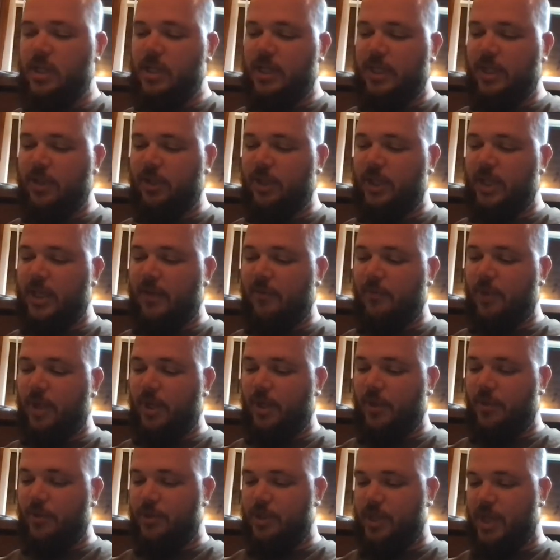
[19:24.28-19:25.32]
Nearly every
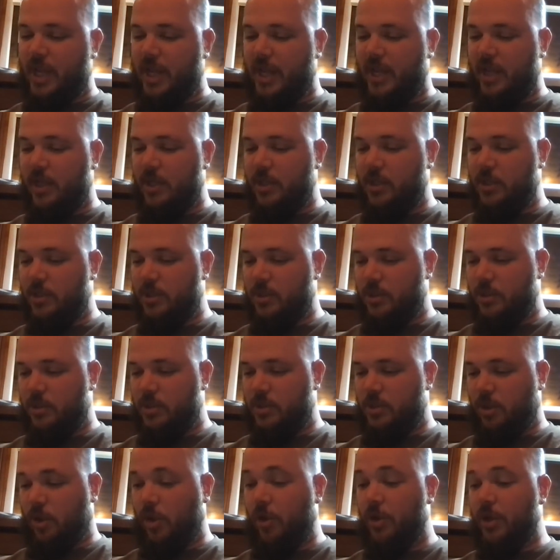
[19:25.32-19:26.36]
other day,
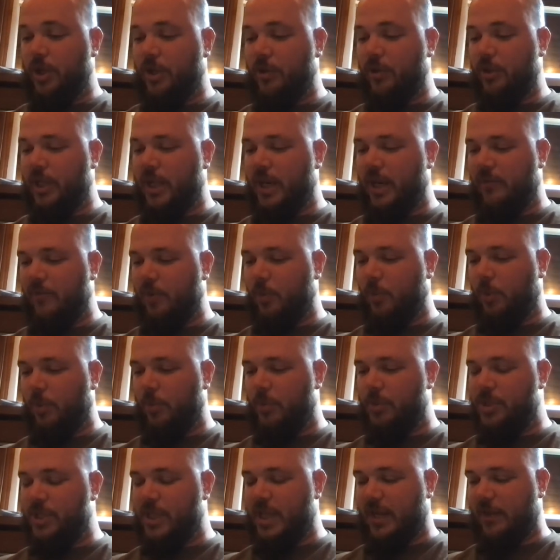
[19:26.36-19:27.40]
or nearly everyone
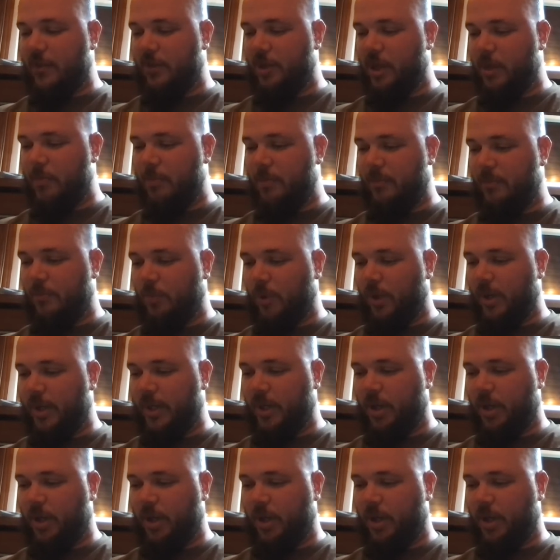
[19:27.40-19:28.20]
was saddled up before I